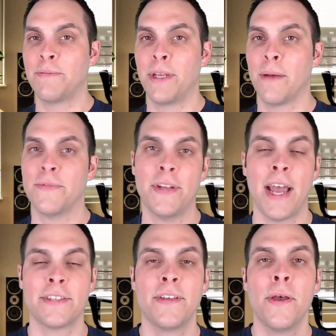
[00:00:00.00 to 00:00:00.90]
becomes the
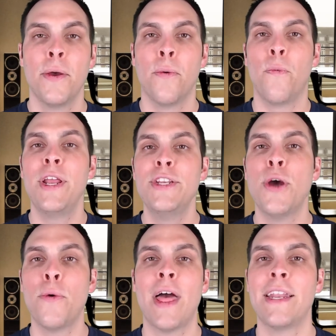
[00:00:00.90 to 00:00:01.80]
next. We
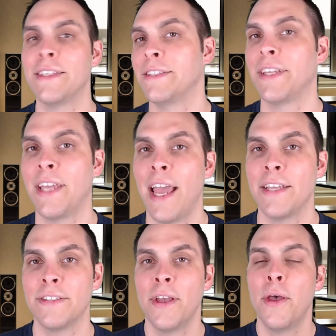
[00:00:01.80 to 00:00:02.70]
know that isn't the
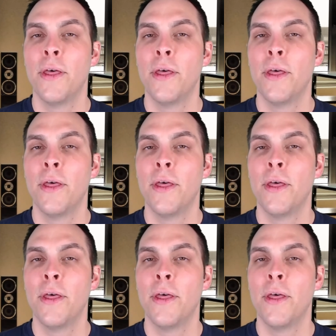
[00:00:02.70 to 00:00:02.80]
case.